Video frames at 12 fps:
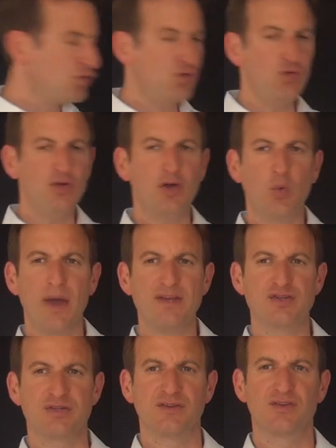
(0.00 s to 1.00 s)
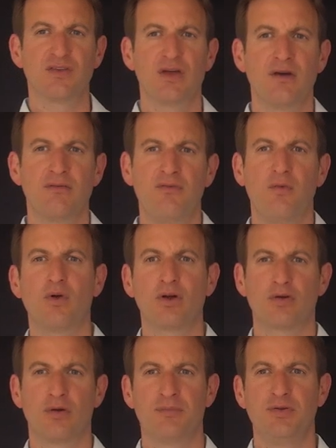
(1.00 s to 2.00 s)
two equations
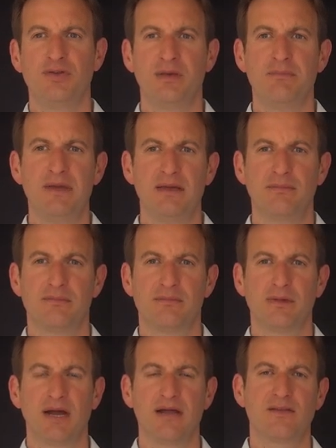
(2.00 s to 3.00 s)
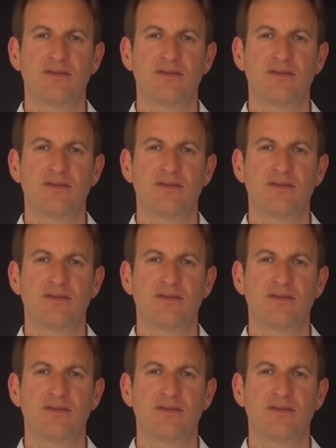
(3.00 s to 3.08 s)
for computing B, right?